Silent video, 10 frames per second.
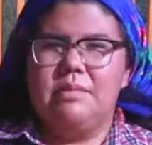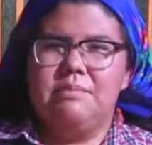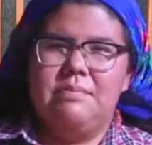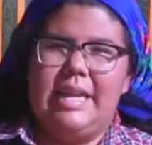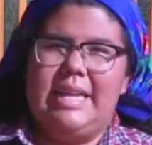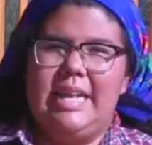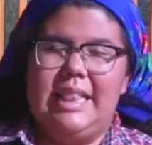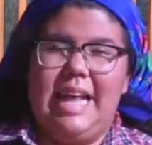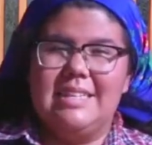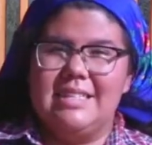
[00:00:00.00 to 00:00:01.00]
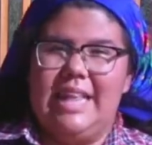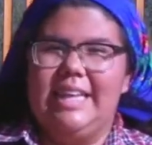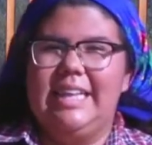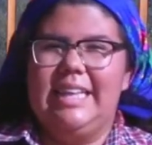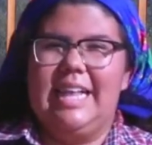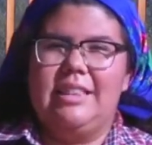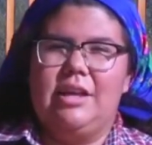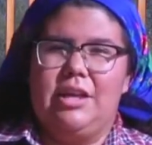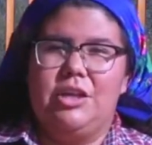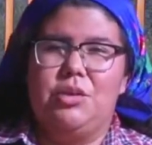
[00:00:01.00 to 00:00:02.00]
made it less likely that
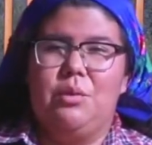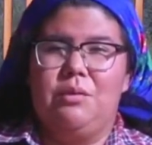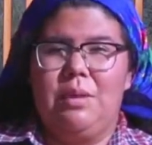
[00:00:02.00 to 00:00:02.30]
the canoe will